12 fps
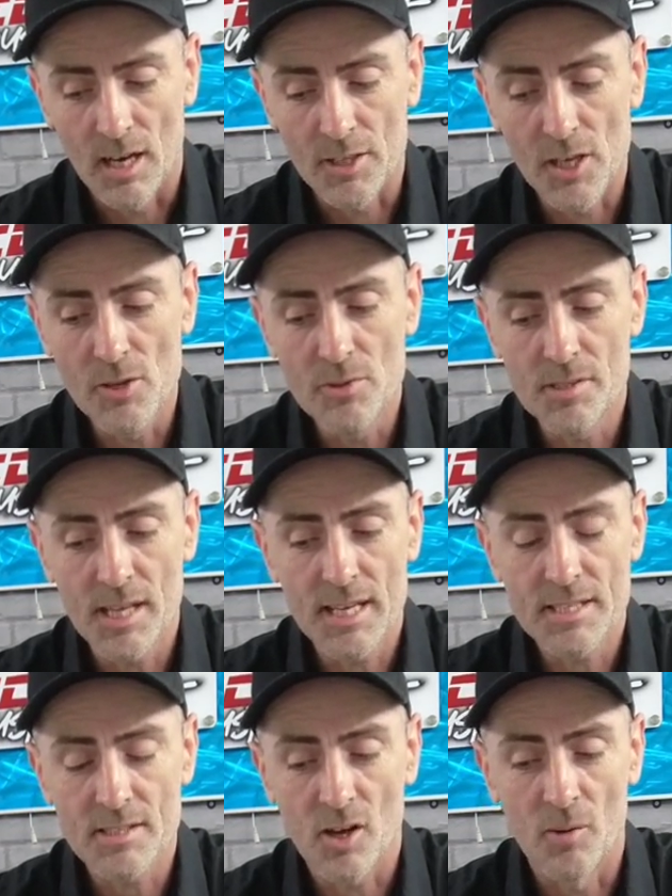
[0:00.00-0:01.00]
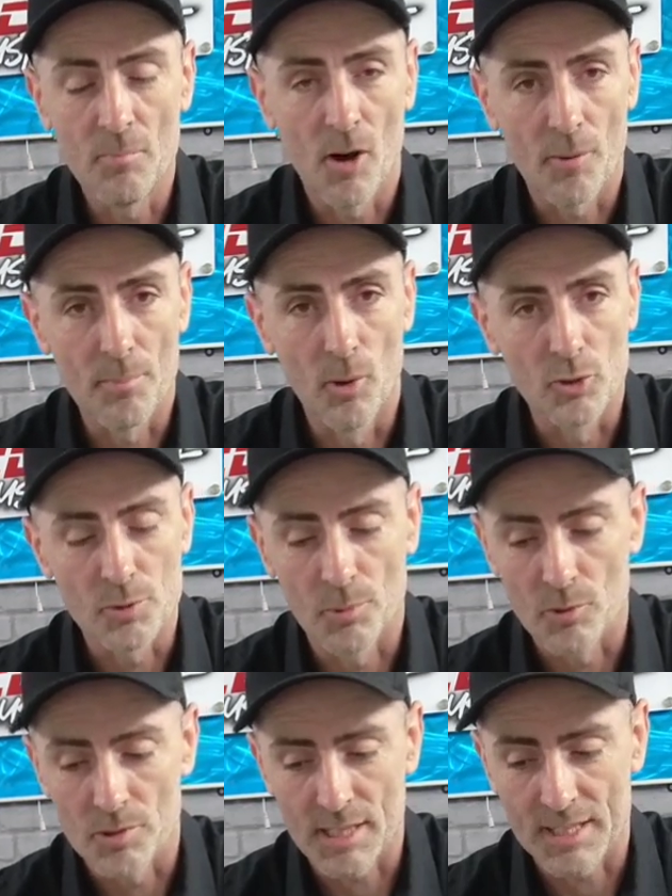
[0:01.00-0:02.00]
I use this on my
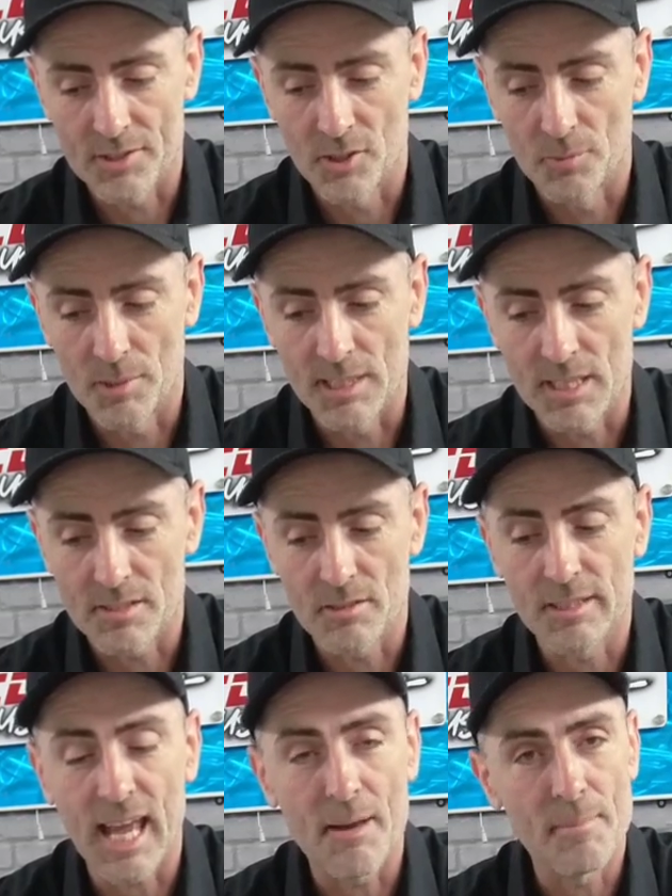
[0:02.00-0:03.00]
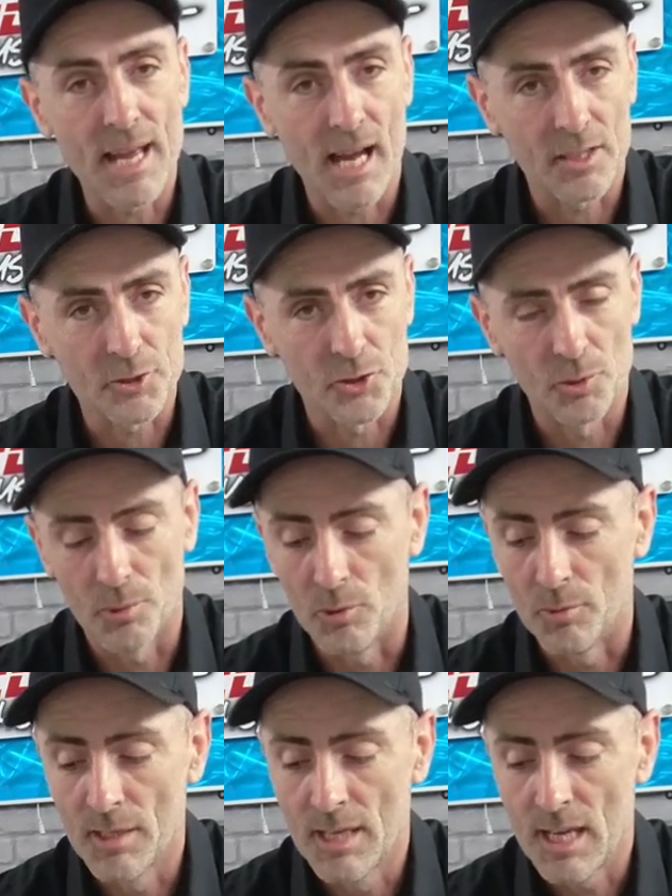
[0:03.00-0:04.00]
portable setup and it's to get me out of
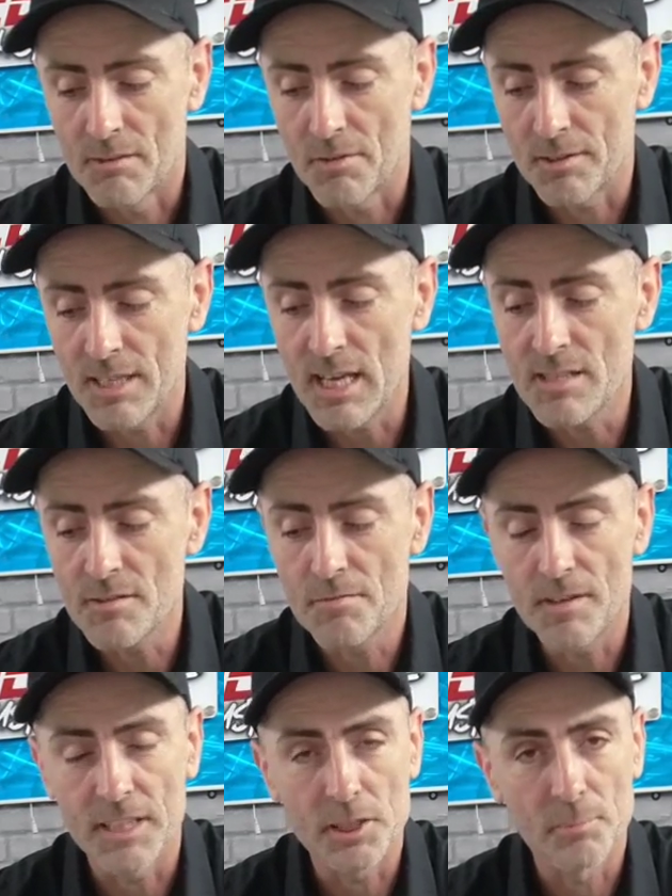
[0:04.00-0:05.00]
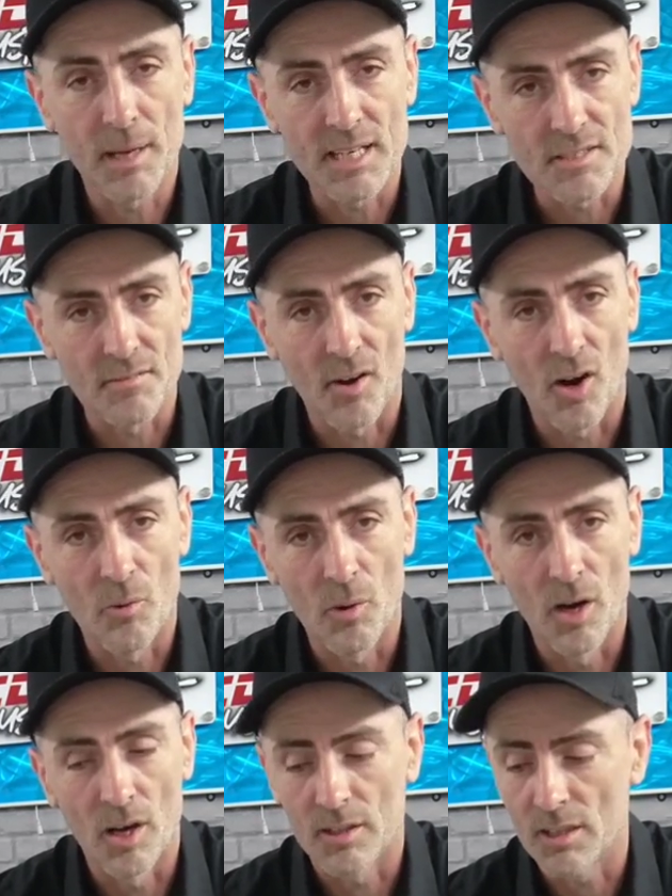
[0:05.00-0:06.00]
trouble. If I need to finish a piece of
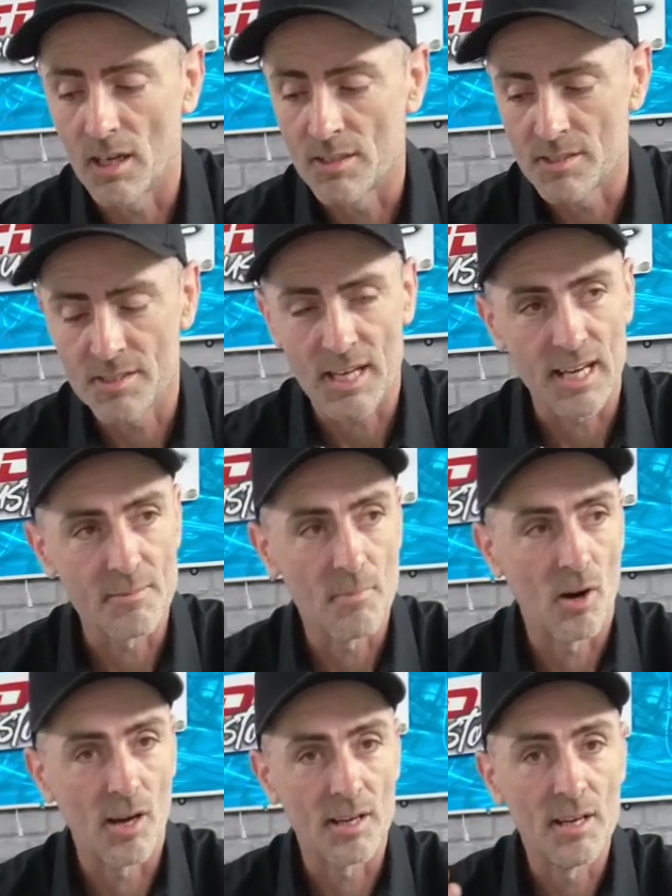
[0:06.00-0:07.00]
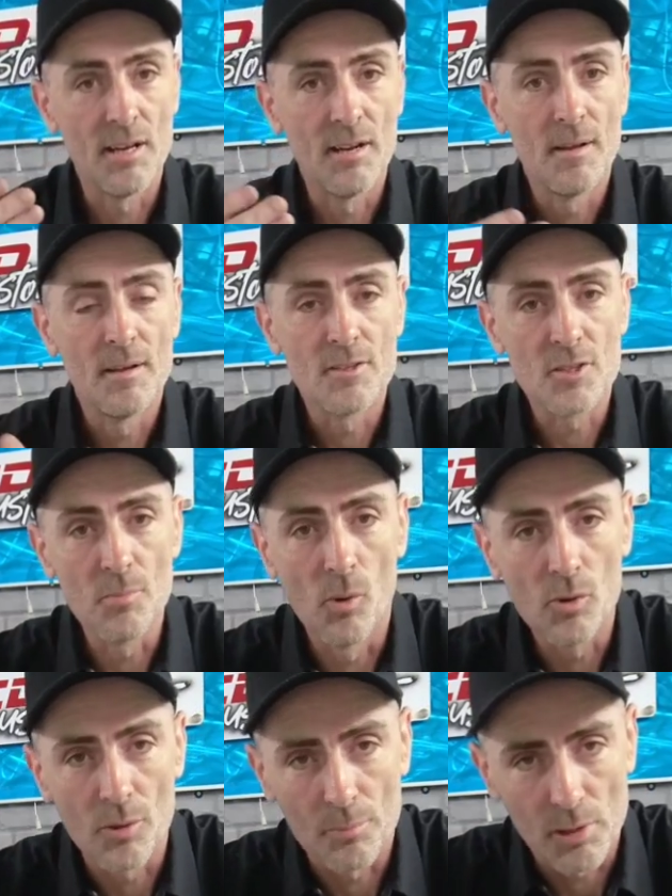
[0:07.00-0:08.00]
artwork and save my
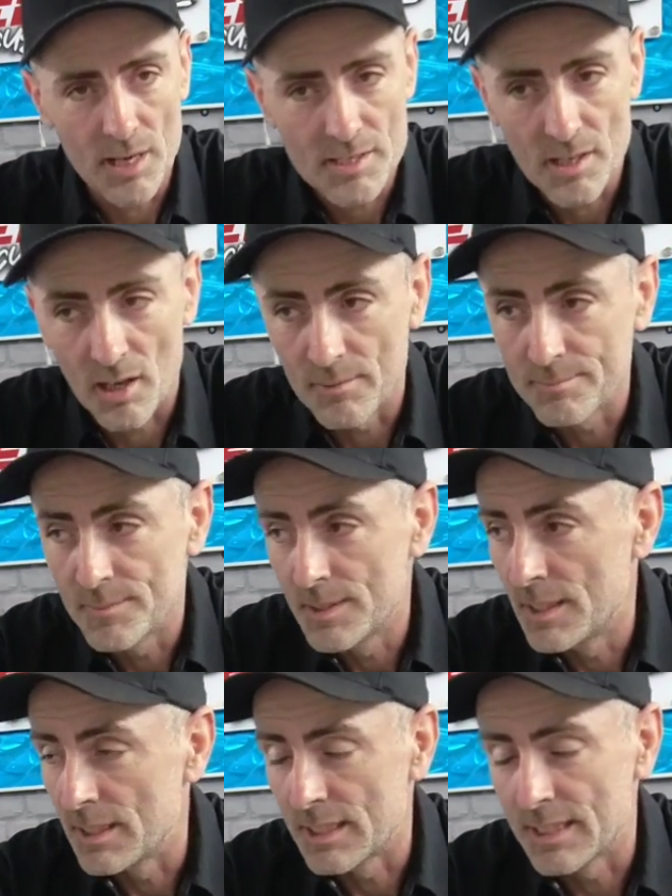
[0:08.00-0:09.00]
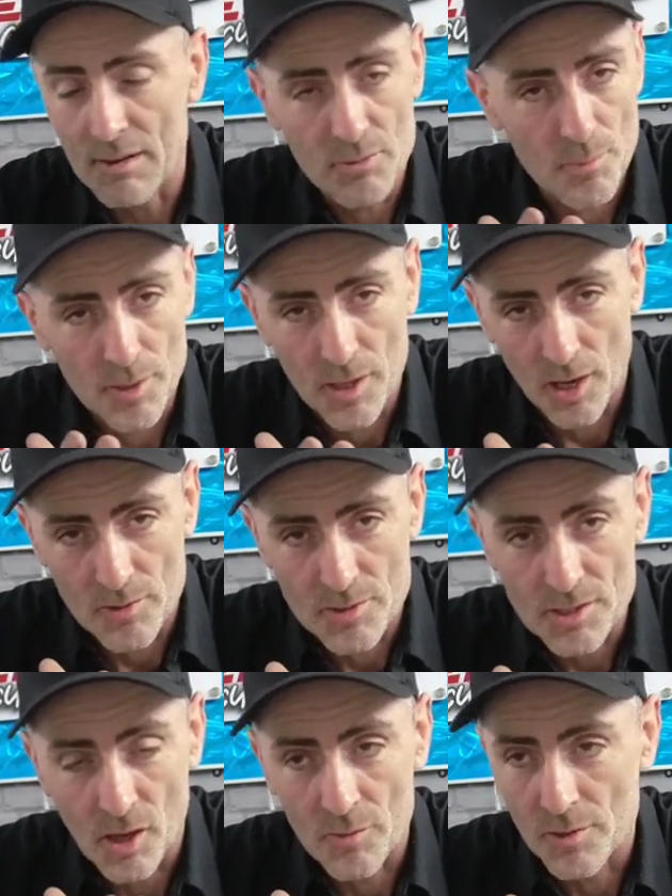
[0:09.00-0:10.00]
small compressor, give up the
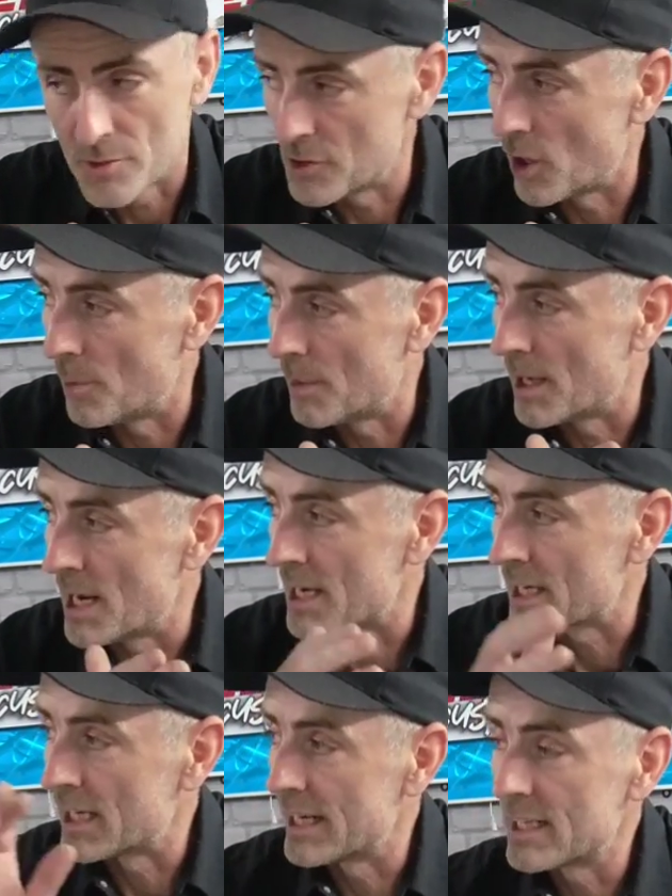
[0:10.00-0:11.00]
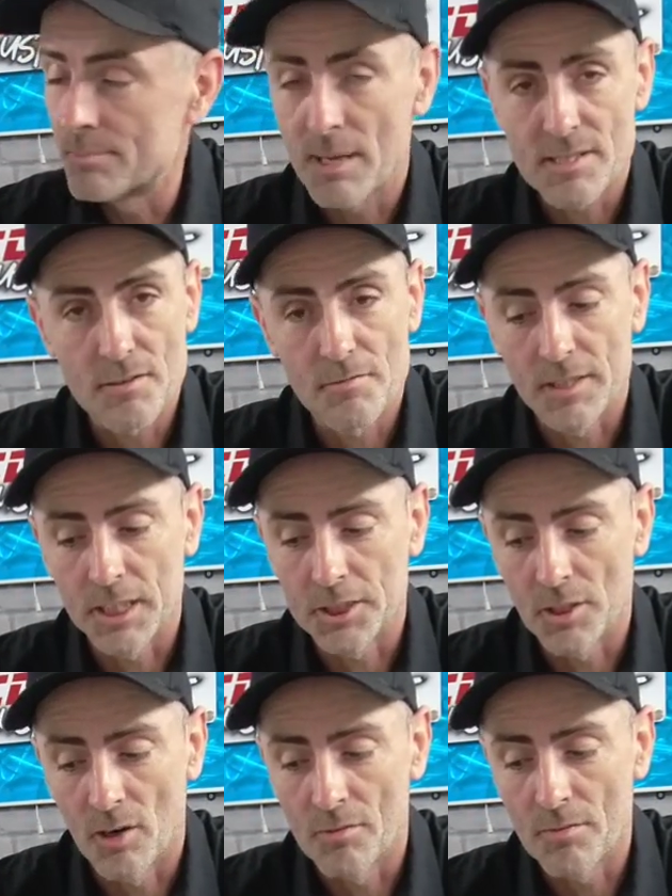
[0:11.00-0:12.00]
ghost on the job and add a little bit to
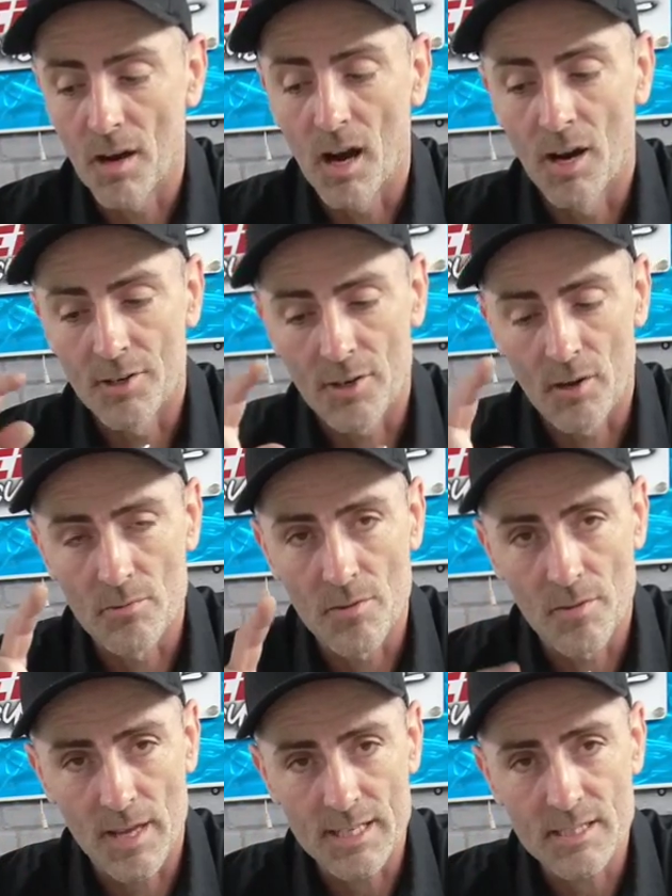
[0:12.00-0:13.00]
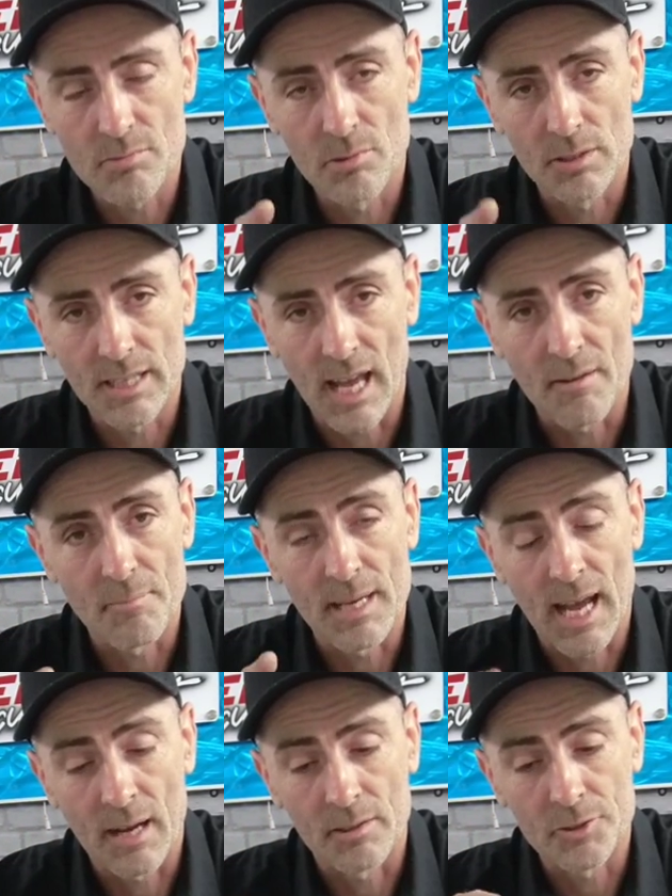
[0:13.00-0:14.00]
finish off, I know this would get
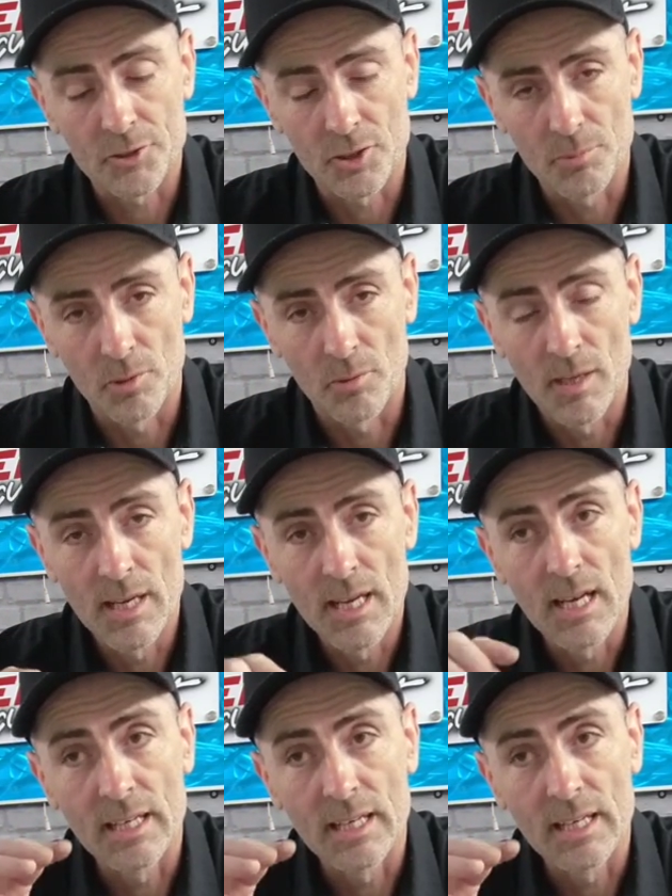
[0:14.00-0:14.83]
me out of trouble.